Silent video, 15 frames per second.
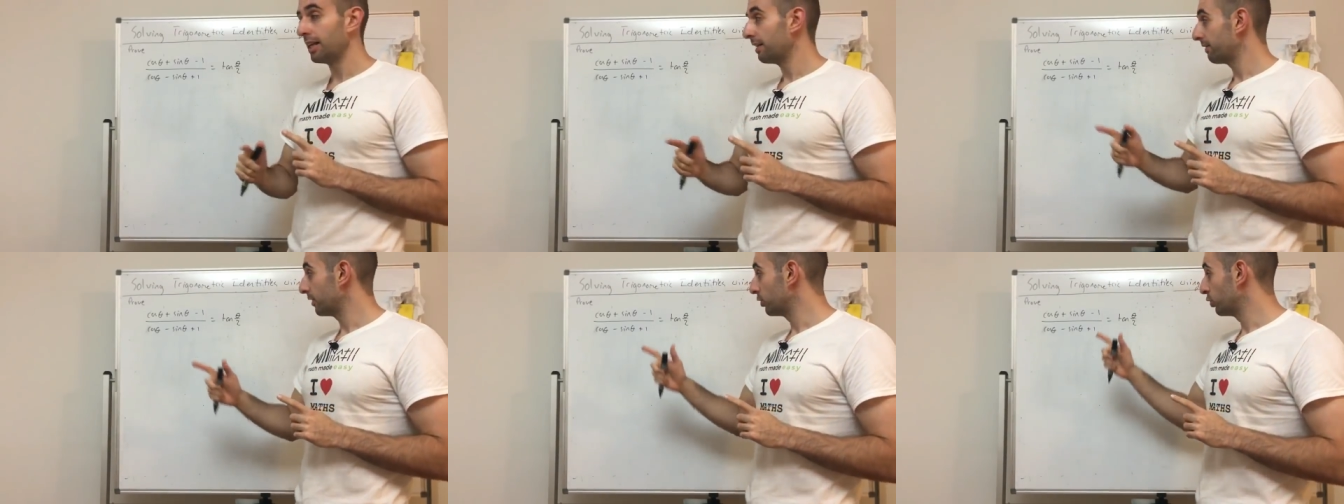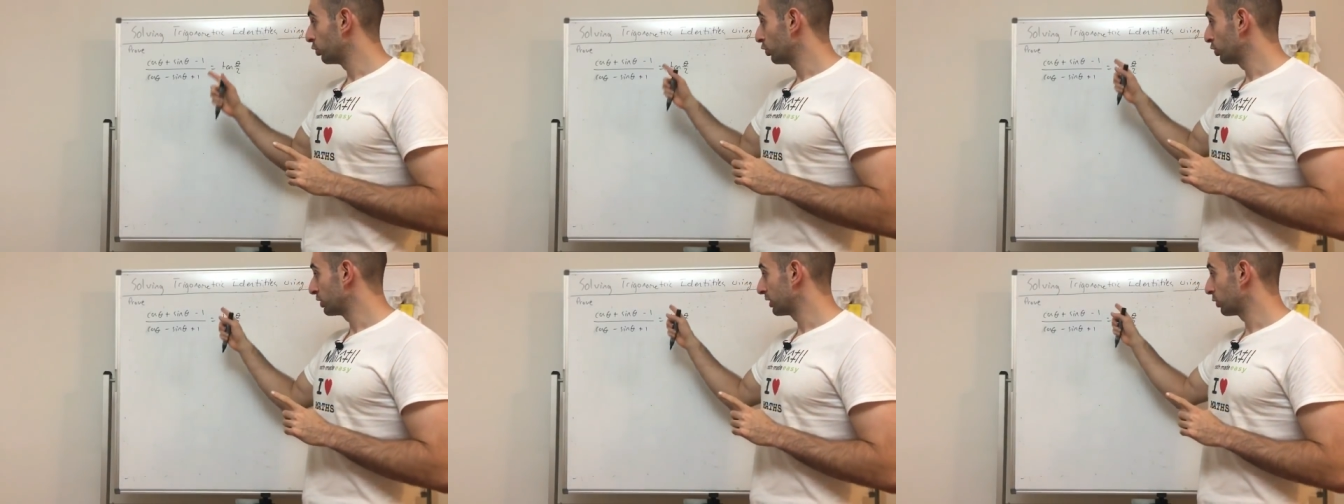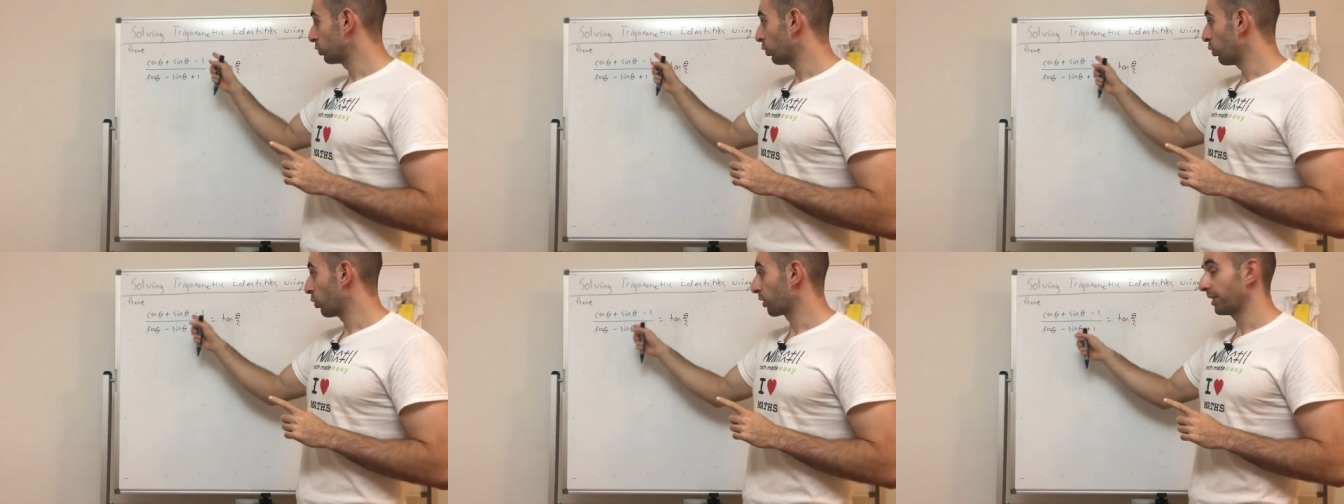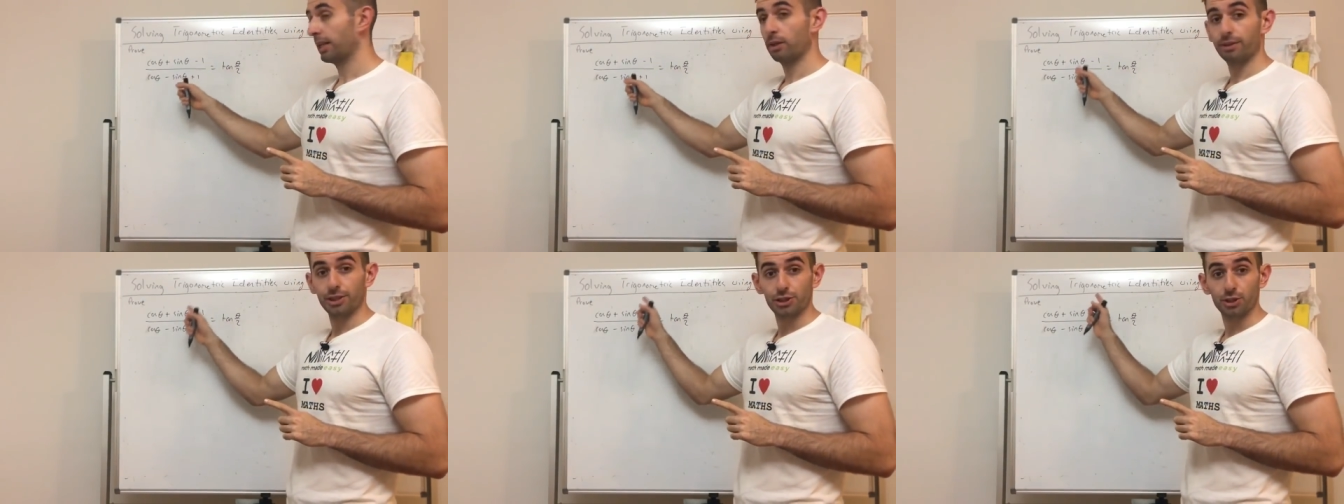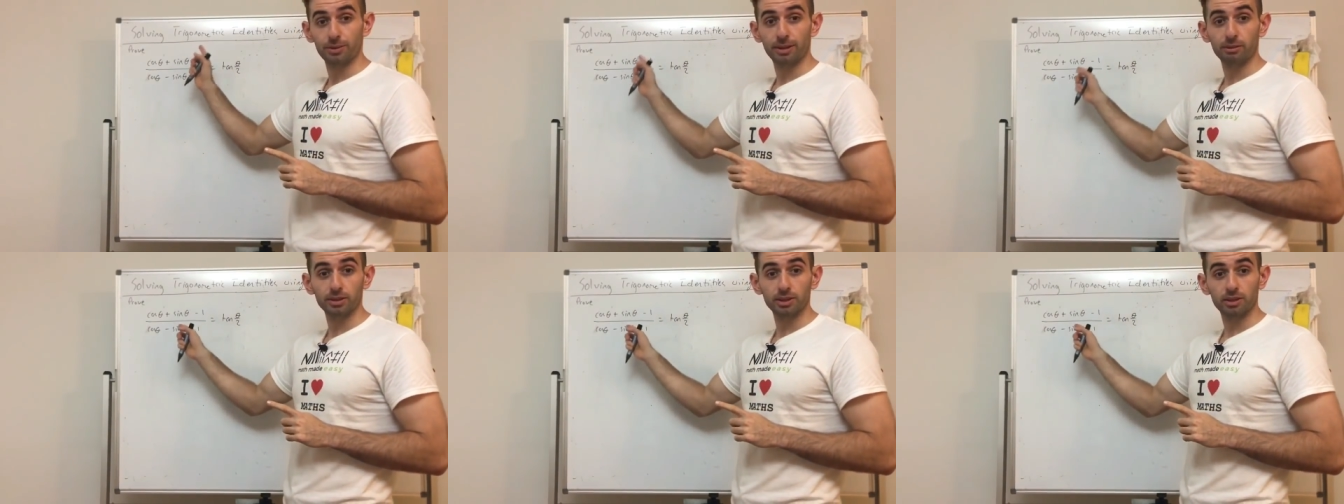than using ordinary
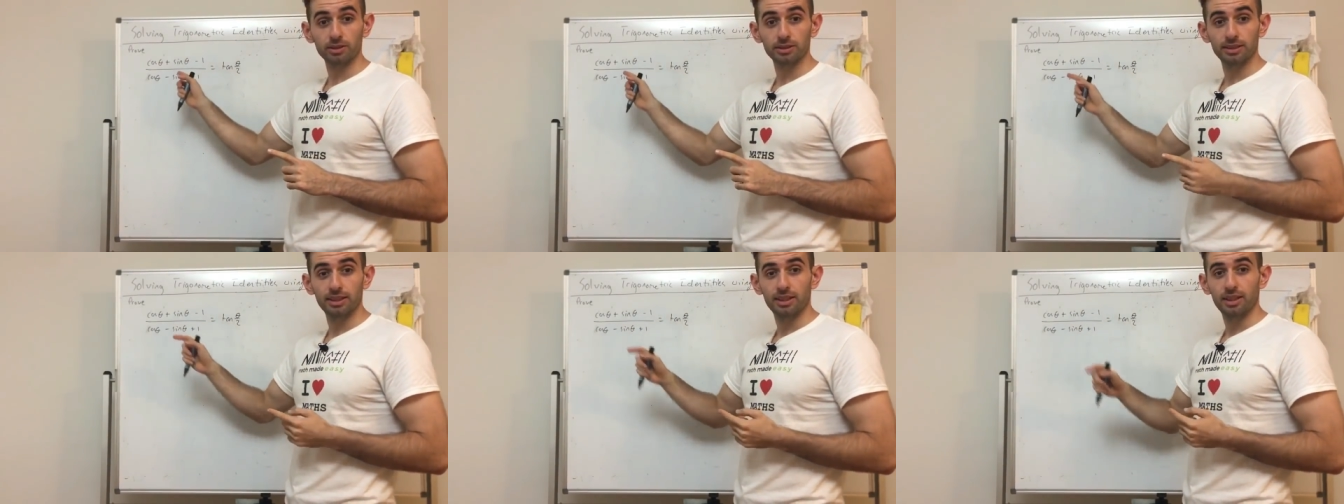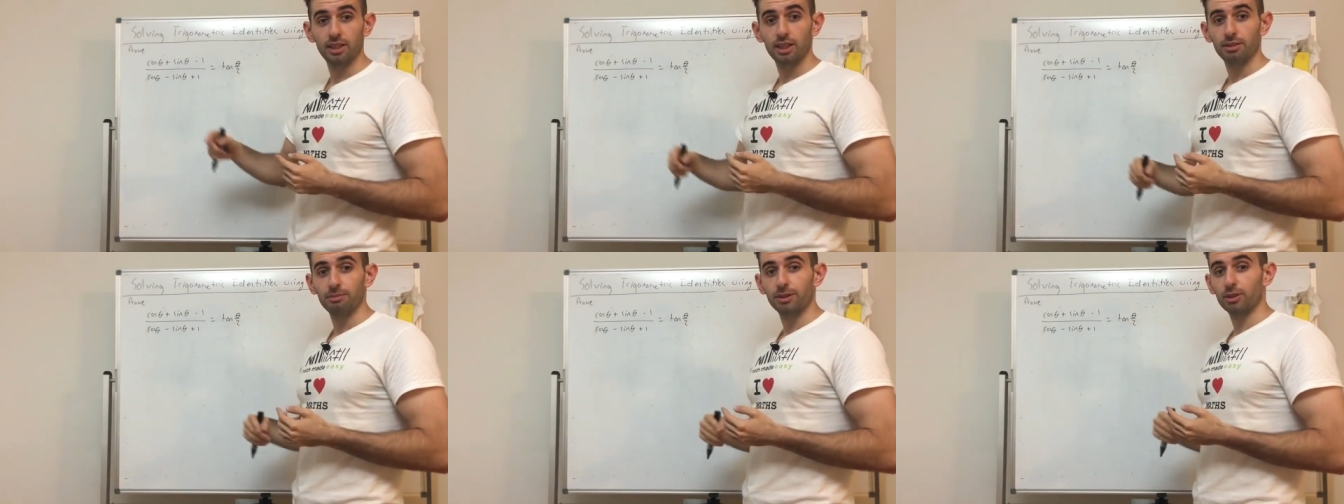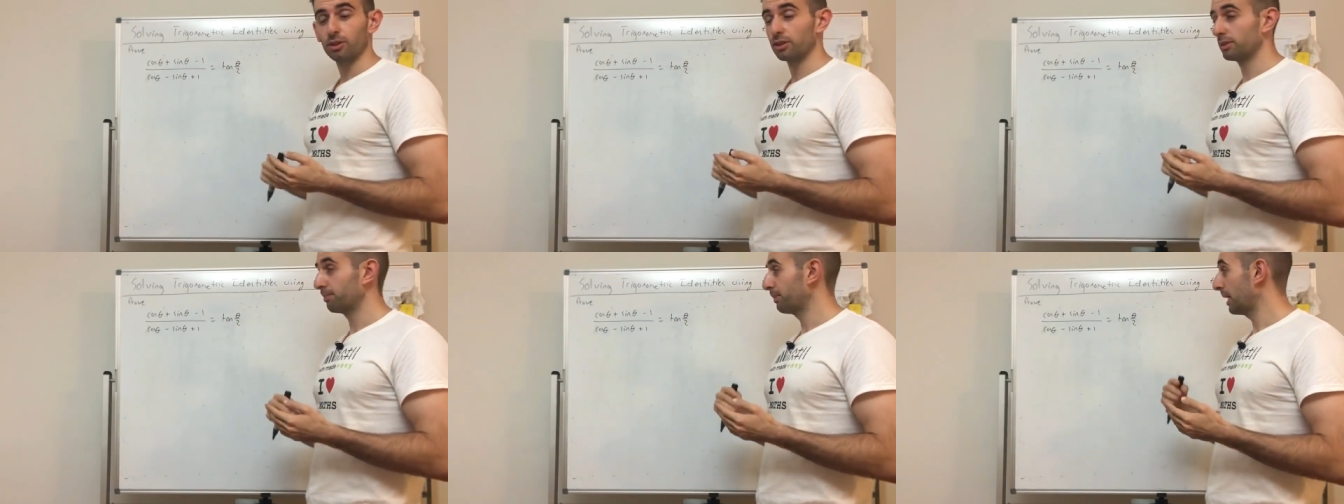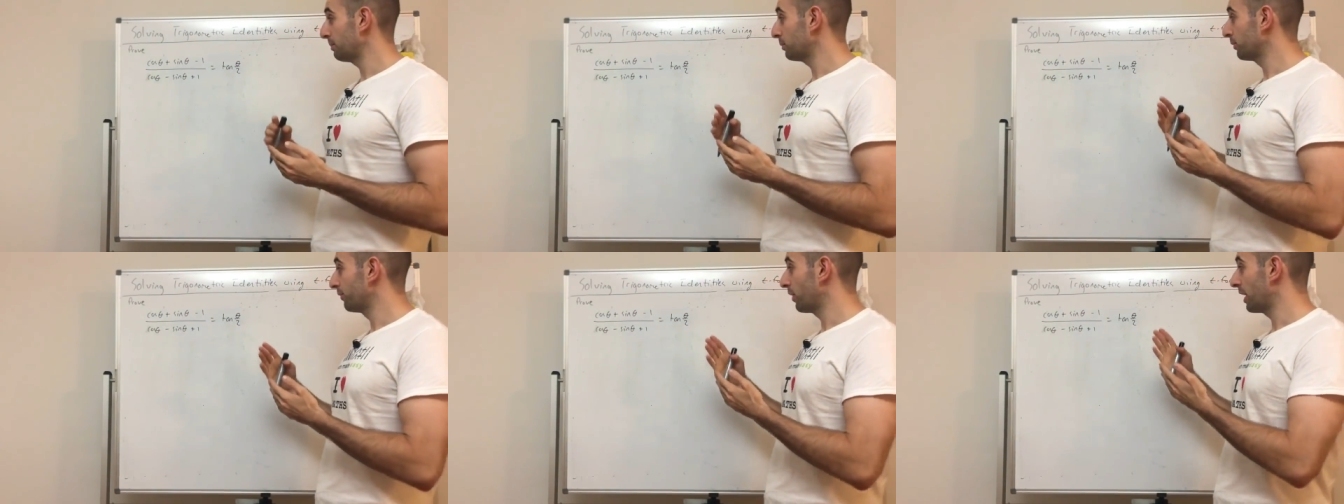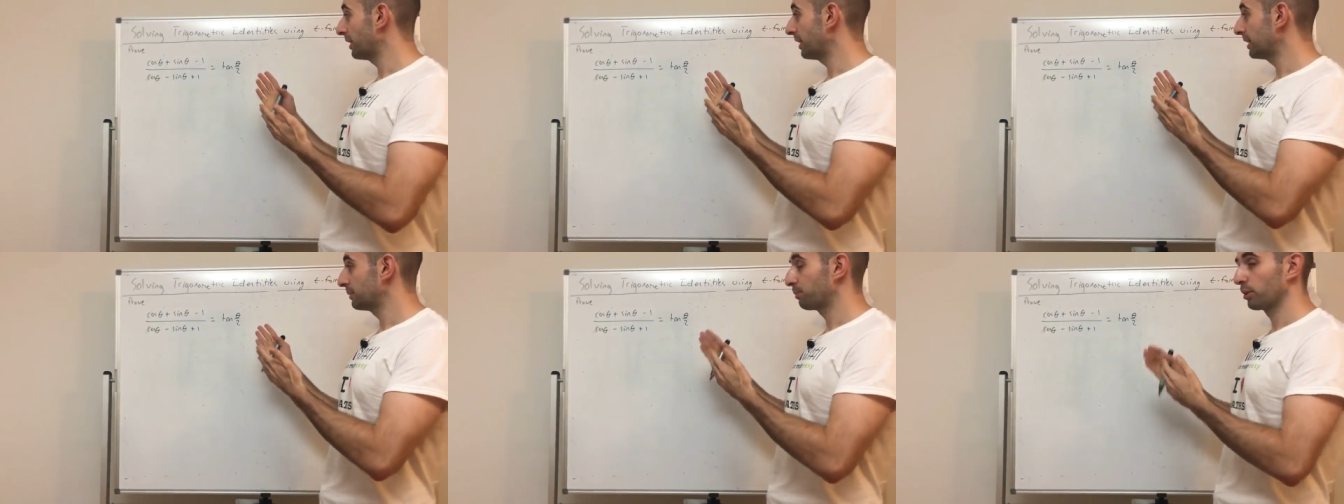trig results, because people find
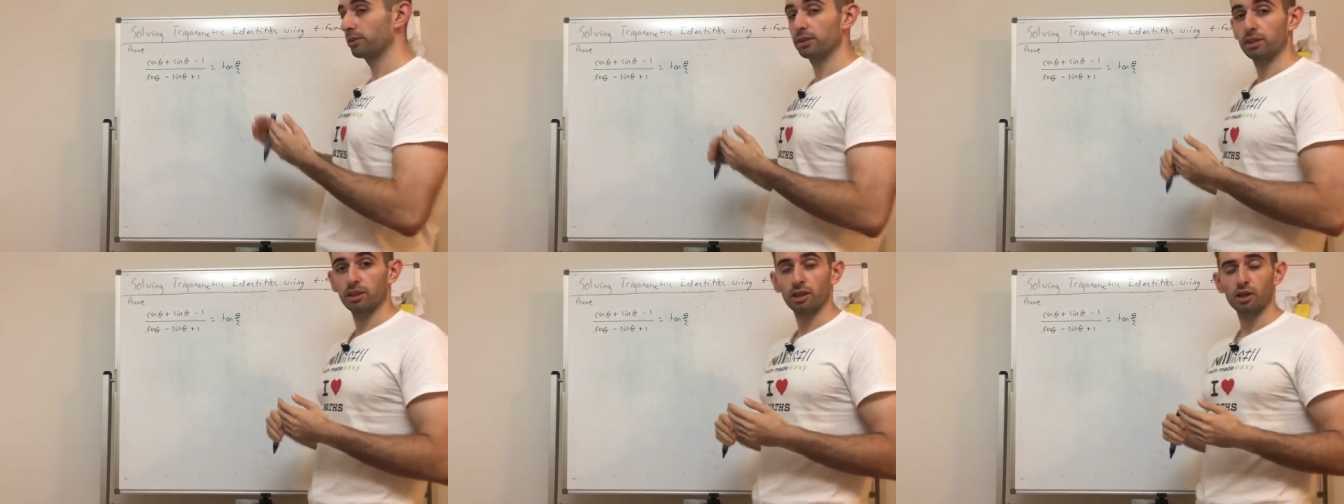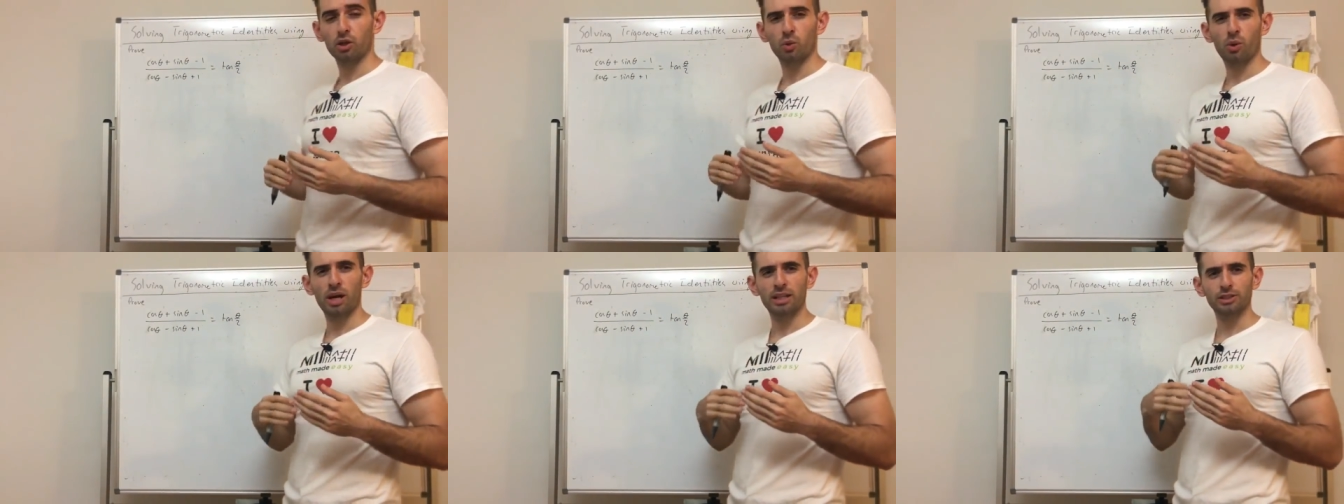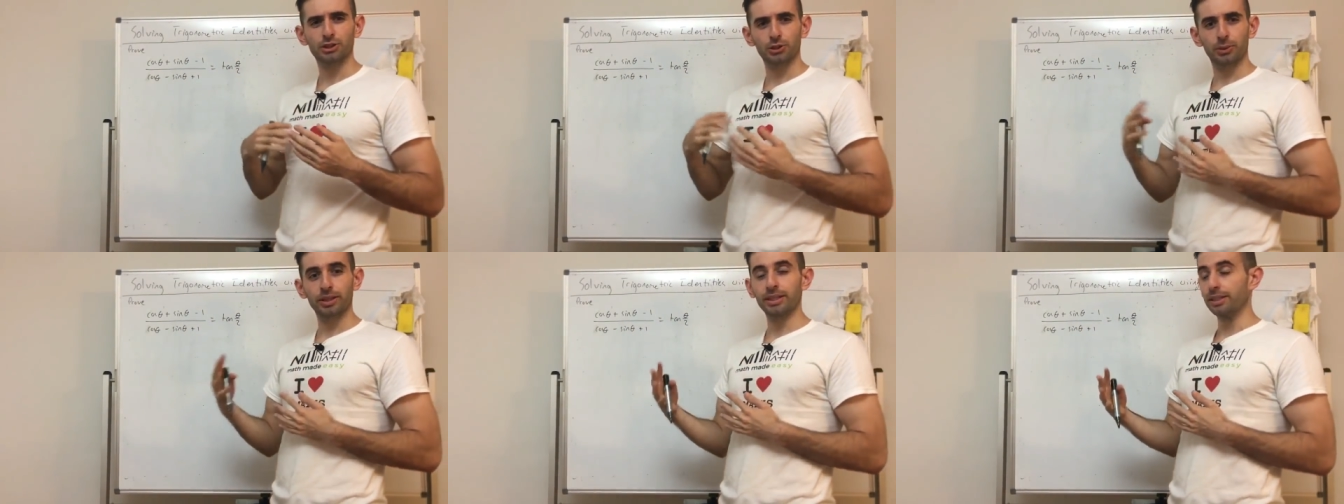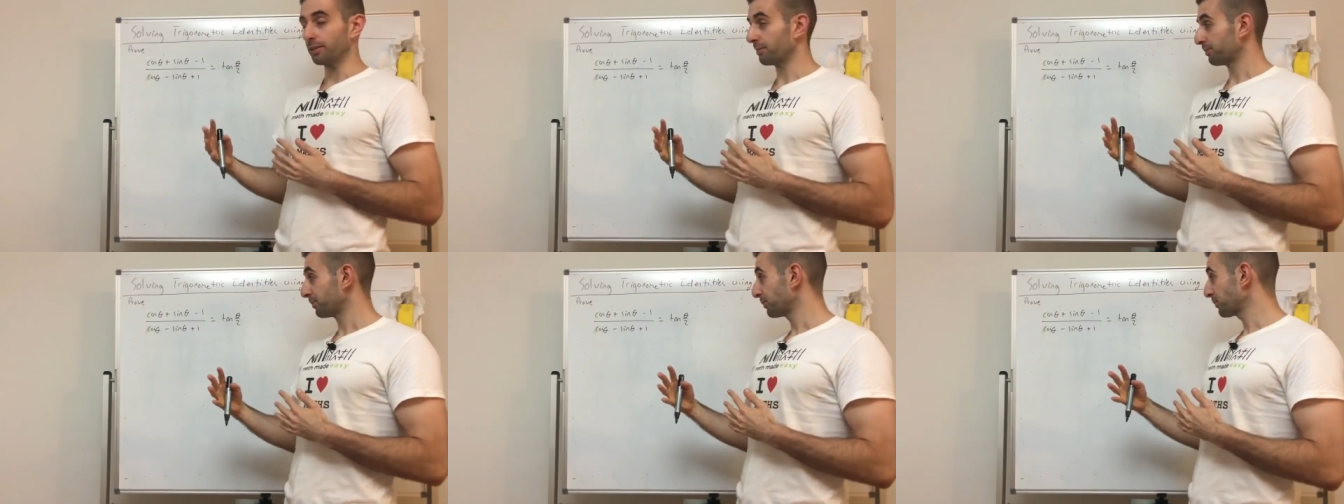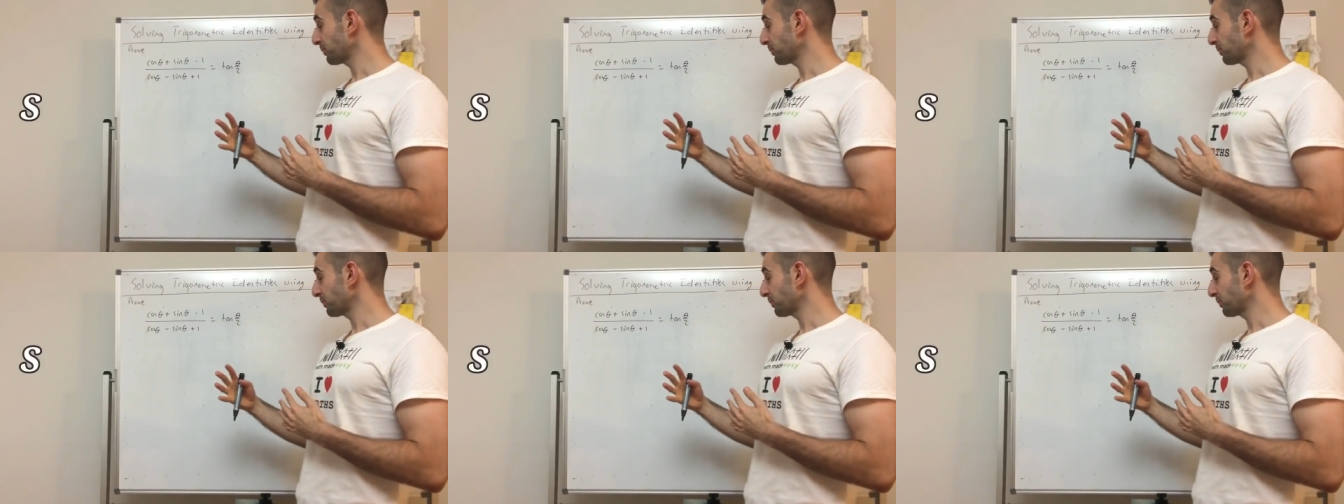these proofs quite tricky.